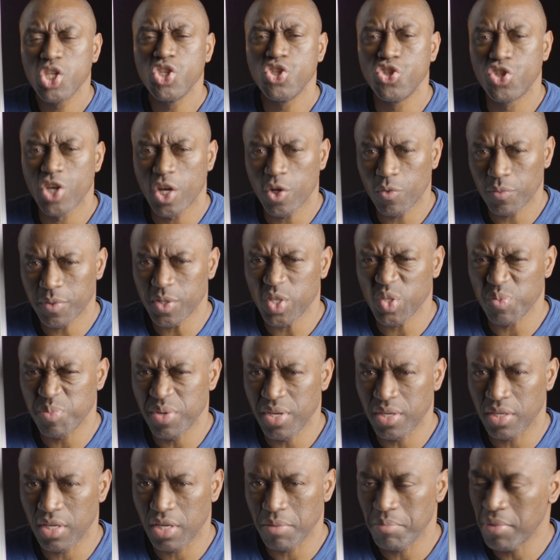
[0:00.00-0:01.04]
generally
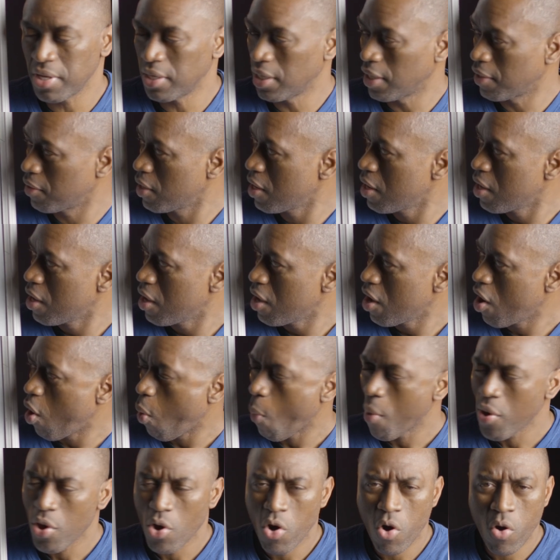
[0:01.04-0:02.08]
speaking, meaning
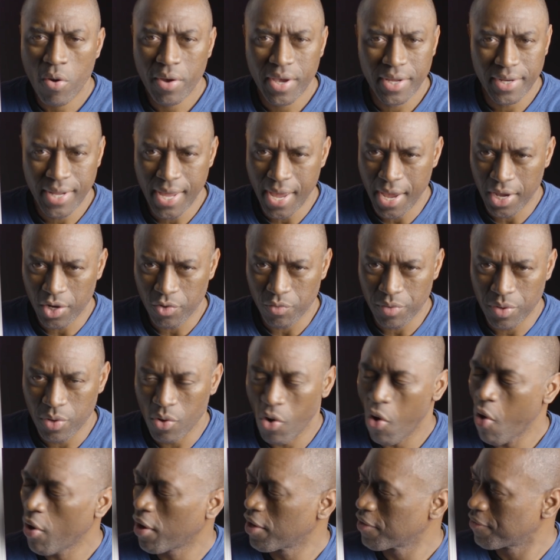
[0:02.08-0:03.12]
we all get angry, we
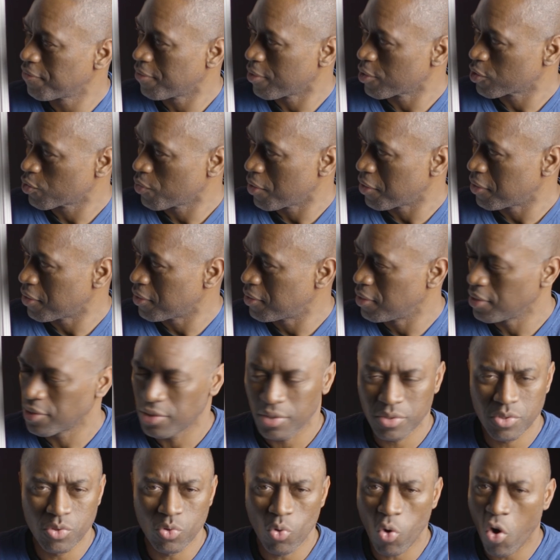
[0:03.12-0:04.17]
all get frustrated. These
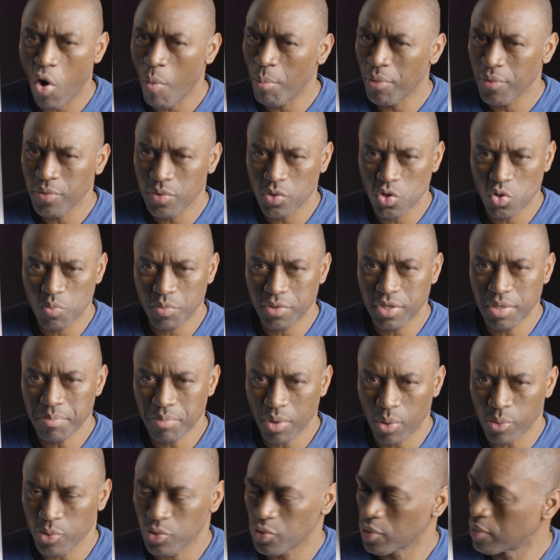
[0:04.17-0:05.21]
are normal human
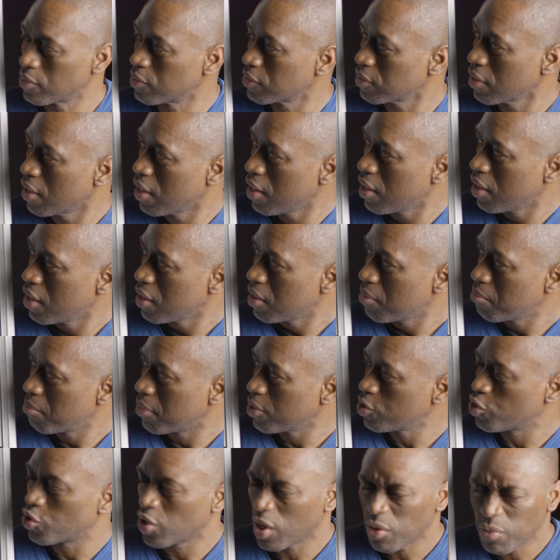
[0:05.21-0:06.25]
emotions.
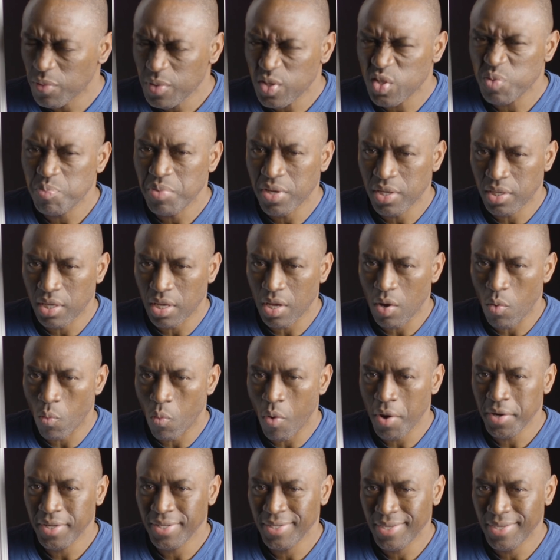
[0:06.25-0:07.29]
But generally speaking,
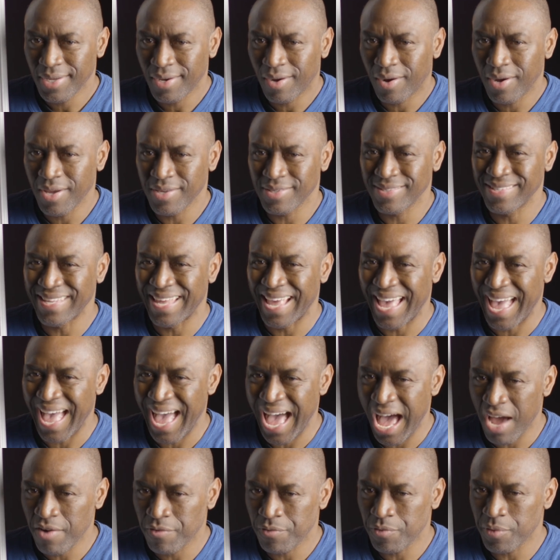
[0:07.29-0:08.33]
what is the
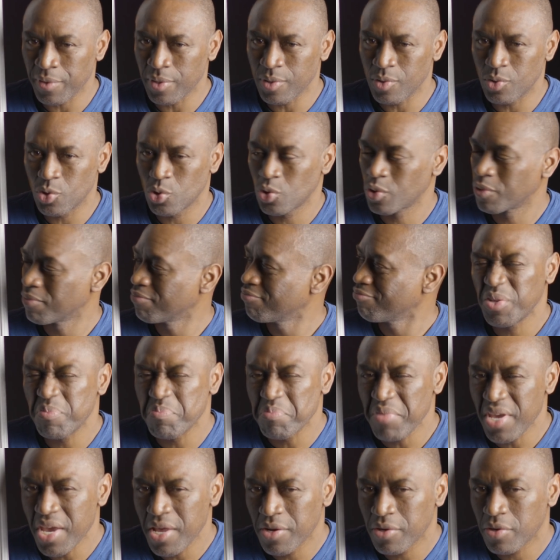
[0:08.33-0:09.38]
average
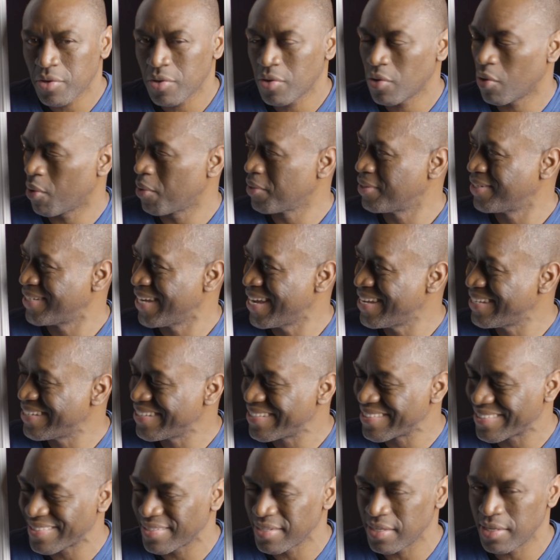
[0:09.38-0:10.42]
demeanor or
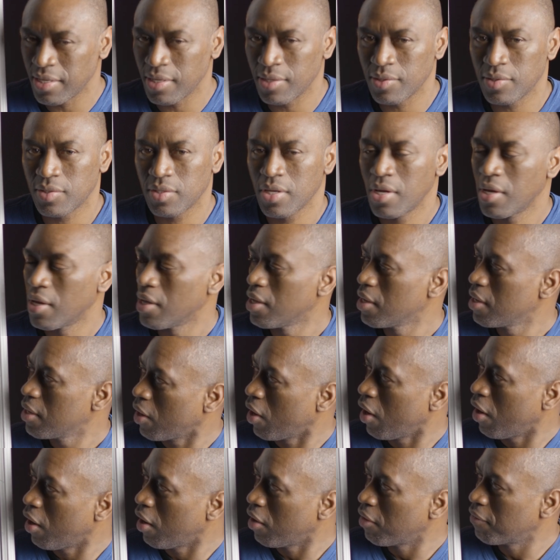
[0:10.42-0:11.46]
tendencies
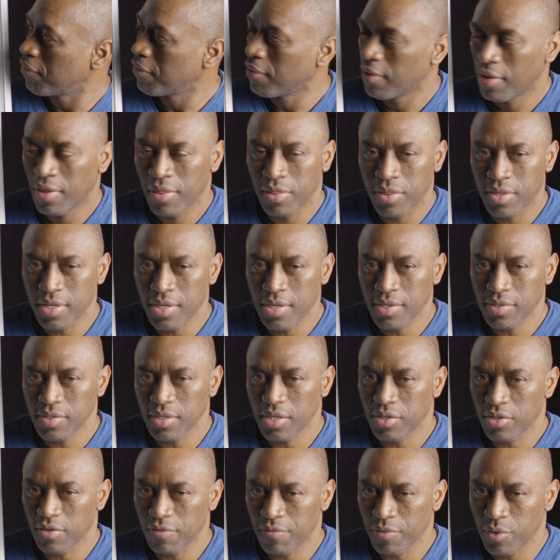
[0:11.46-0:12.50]
of these
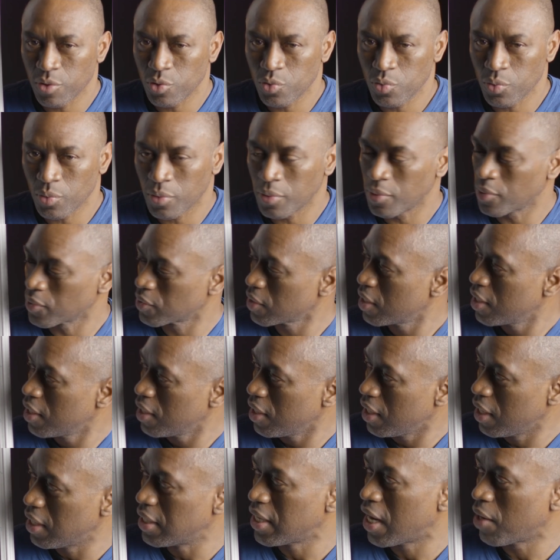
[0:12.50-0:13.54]
individuals
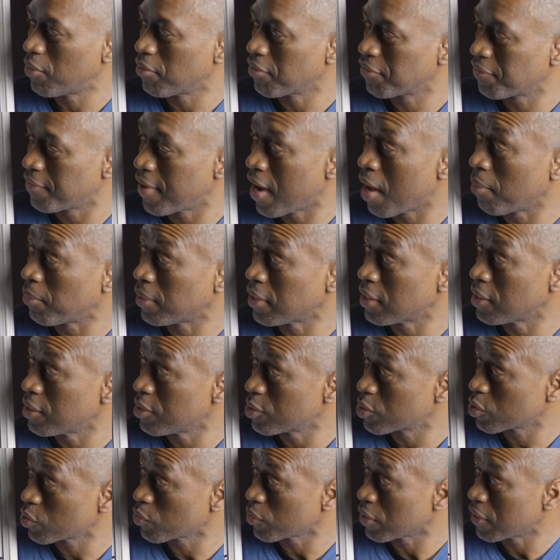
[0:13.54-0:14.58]
in our family
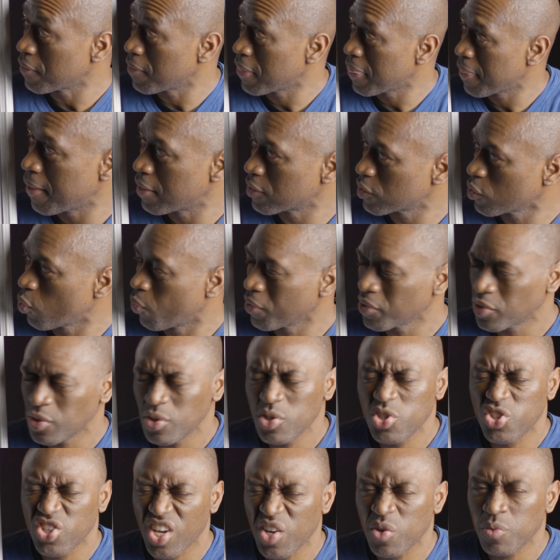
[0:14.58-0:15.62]
history? And so what is the
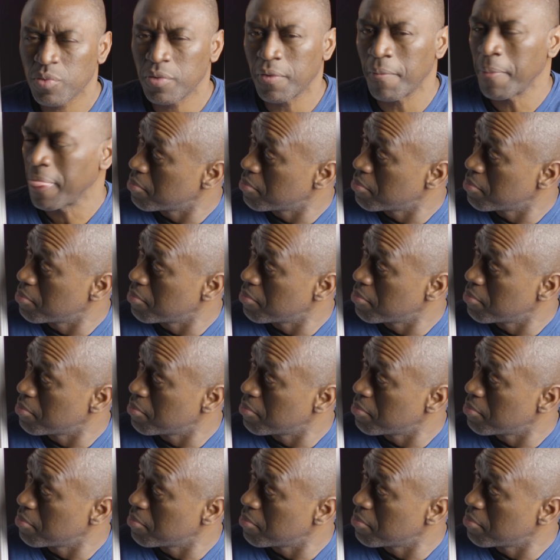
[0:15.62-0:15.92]
general